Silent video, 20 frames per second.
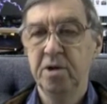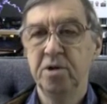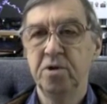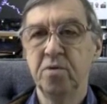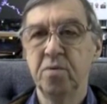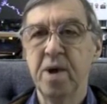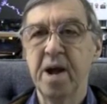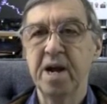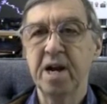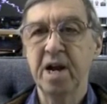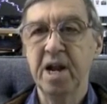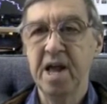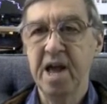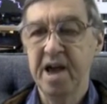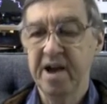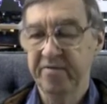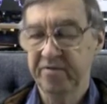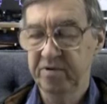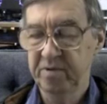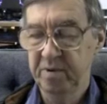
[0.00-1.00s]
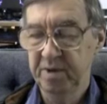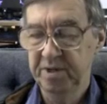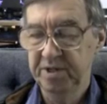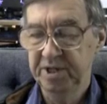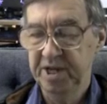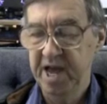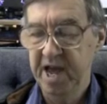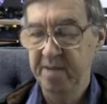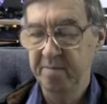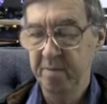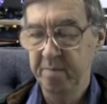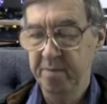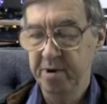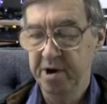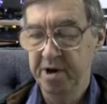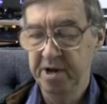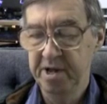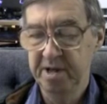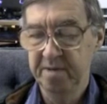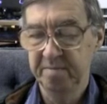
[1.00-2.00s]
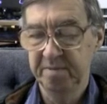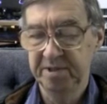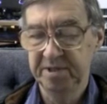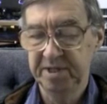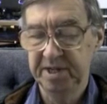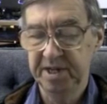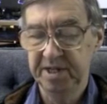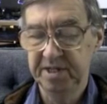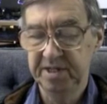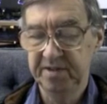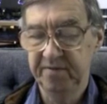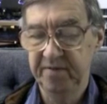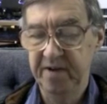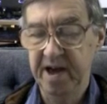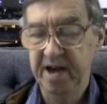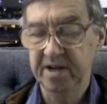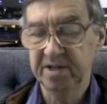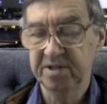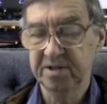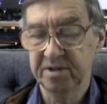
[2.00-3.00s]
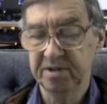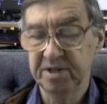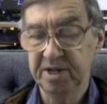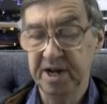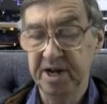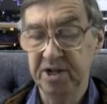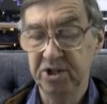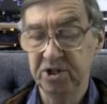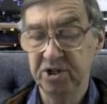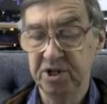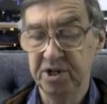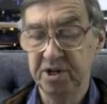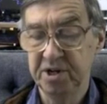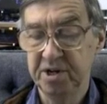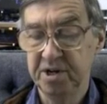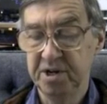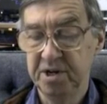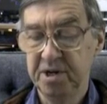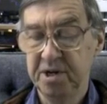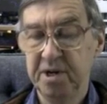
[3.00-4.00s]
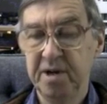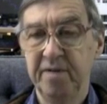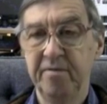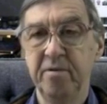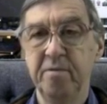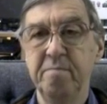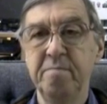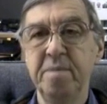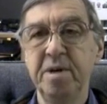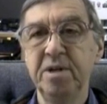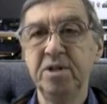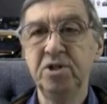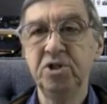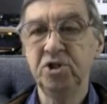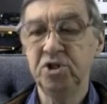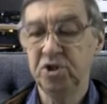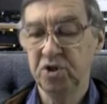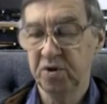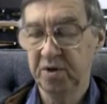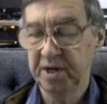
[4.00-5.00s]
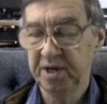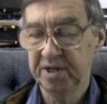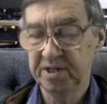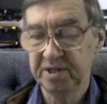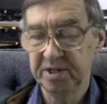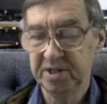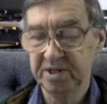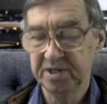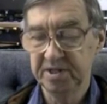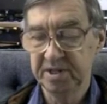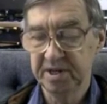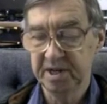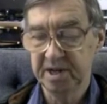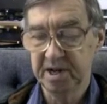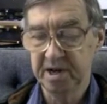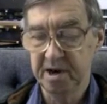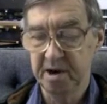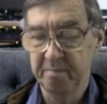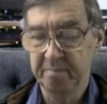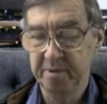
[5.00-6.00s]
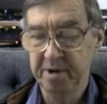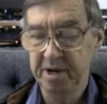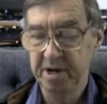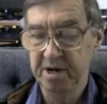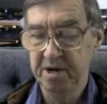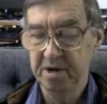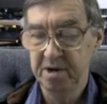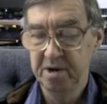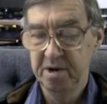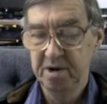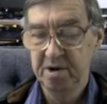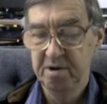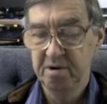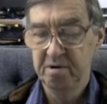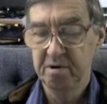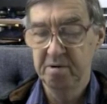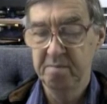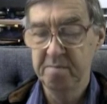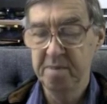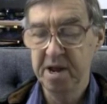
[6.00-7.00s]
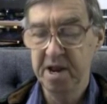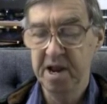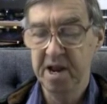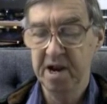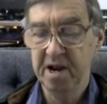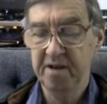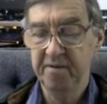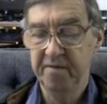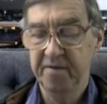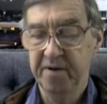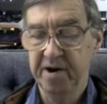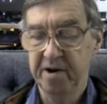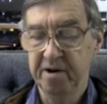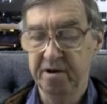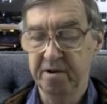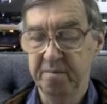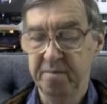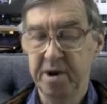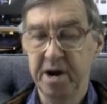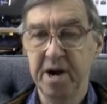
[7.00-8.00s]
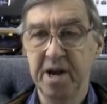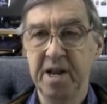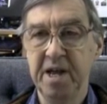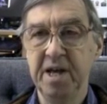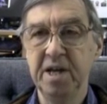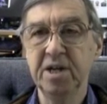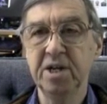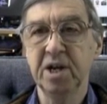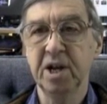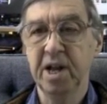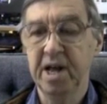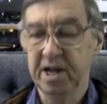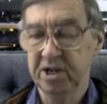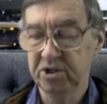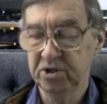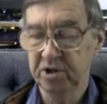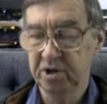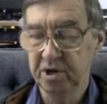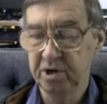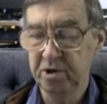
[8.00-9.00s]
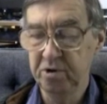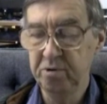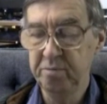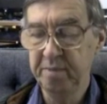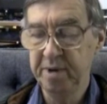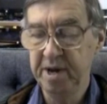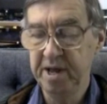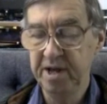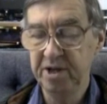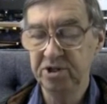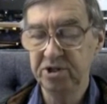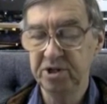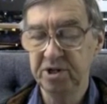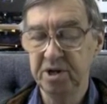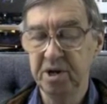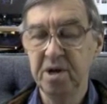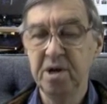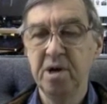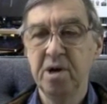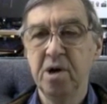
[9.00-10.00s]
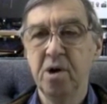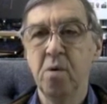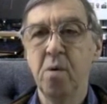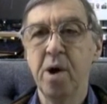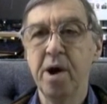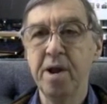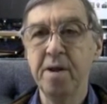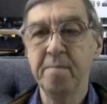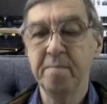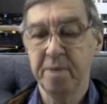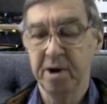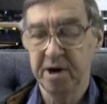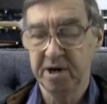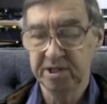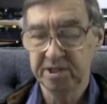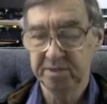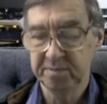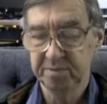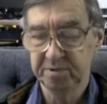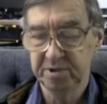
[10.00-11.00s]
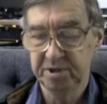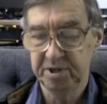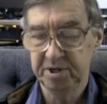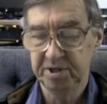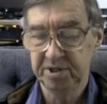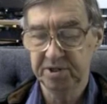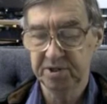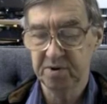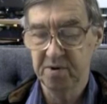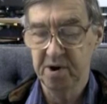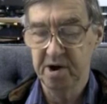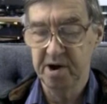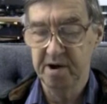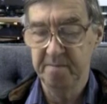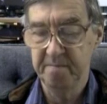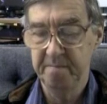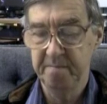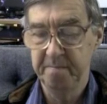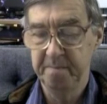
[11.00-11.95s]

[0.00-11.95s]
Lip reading: Directly afterwards came upon him a sense of exultation, of immense joyousness, accompanied or immediately followed by an intellectual illumination quite impossible to describe.